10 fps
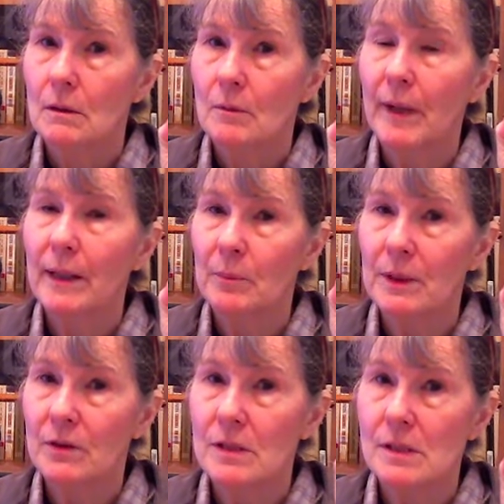by
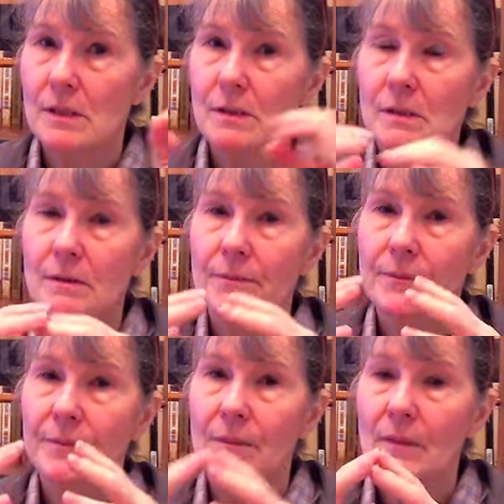appearances.
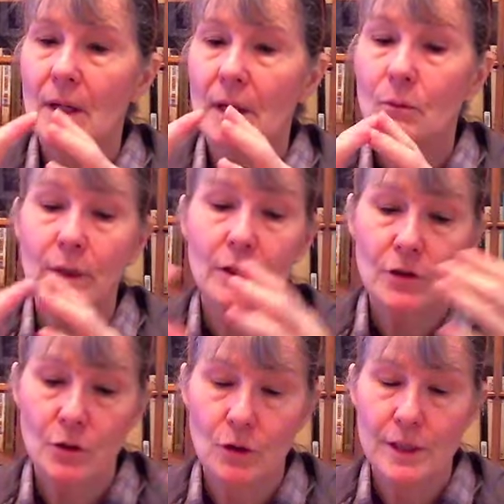And we are
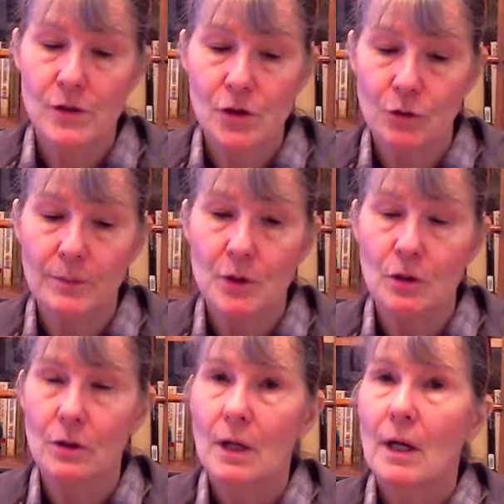told in
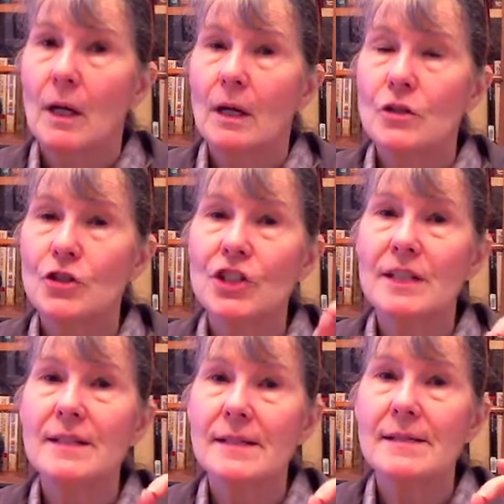Scripture,
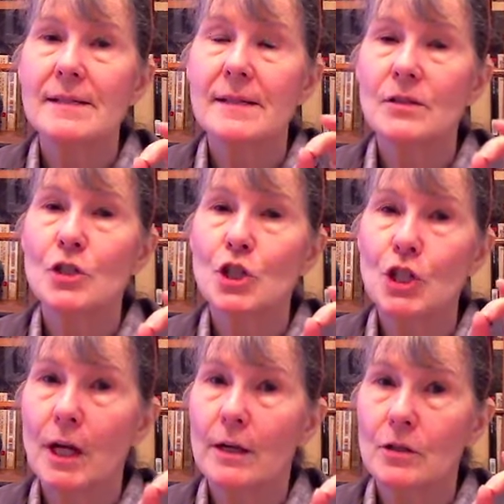Jesus didn't
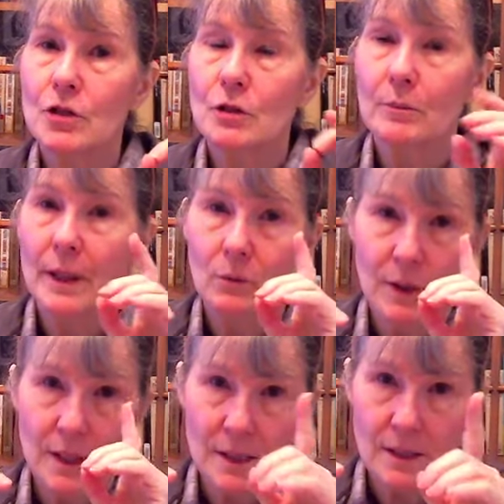judge by
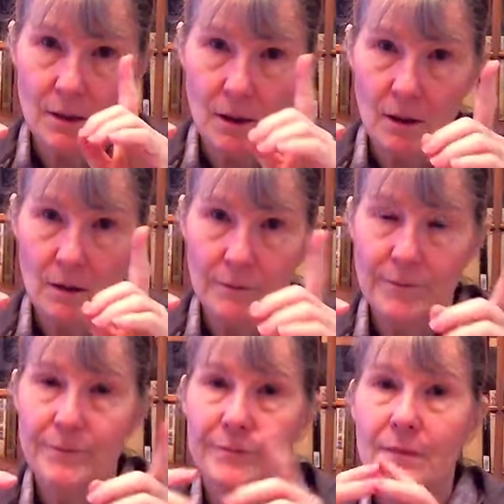what he saw.
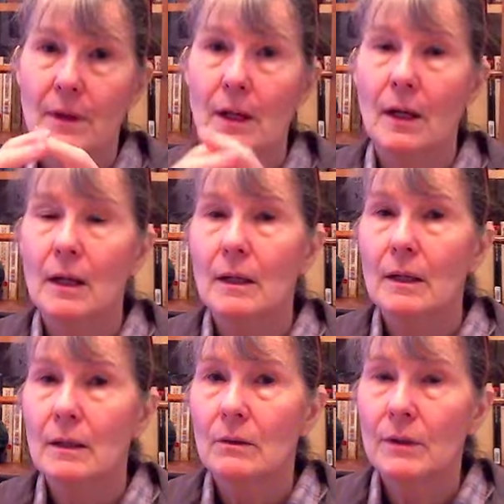
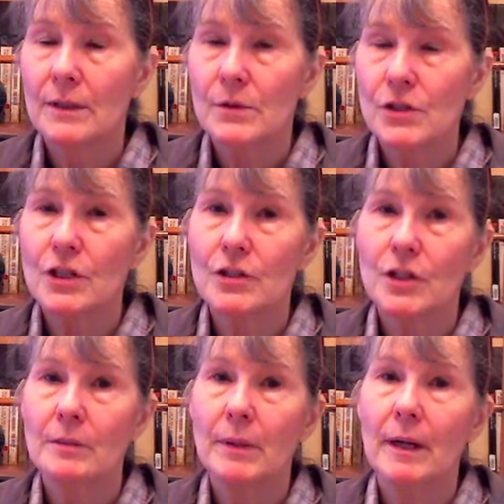Well, he was
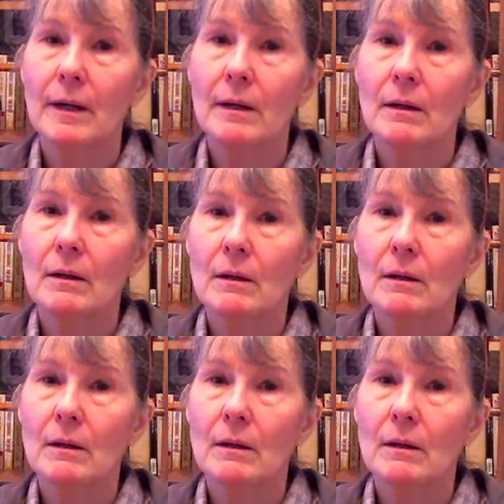judging by